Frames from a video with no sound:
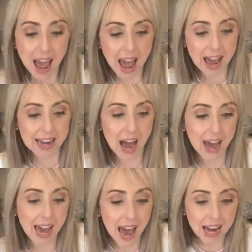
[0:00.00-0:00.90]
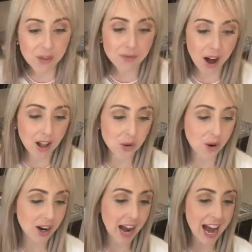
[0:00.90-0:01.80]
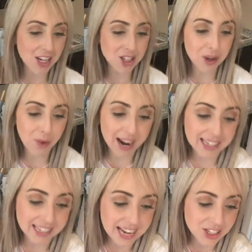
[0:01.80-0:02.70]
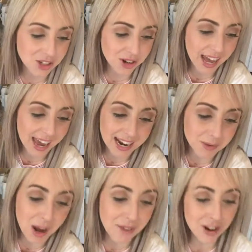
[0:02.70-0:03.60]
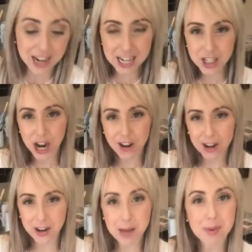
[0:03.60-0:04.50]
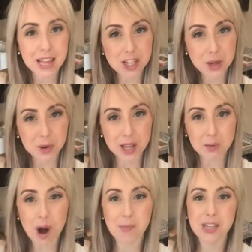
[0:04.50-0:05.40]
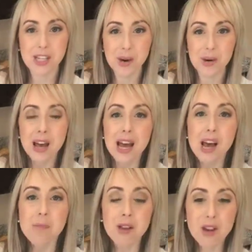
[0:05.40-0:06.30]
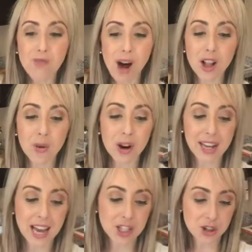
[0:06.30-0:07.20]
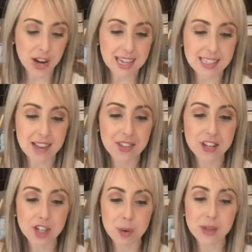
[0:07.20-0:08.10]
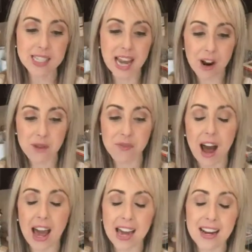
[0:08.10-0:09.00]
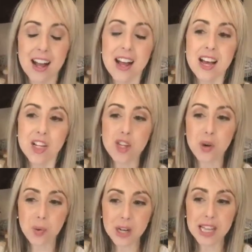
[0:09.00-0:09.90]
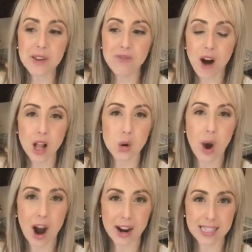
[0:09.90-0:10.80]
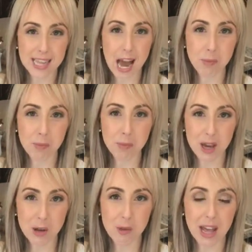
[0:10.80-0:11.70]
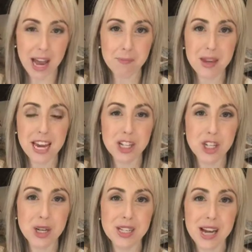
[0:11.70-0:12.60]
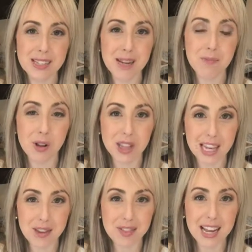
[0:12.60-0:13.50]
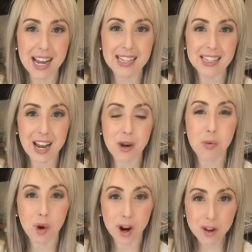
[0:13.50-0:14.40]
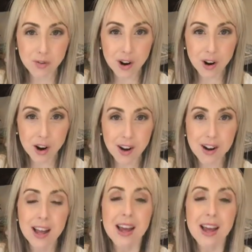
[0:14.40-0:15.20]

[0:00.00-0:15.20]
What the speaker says: And I had a follower actually write us yesterday, and I'm never going to share your name unless you really want me to. But the follower yesterday said that she was terrified to really follow our exact meal plan because she doesn't believe that it's going to work for her.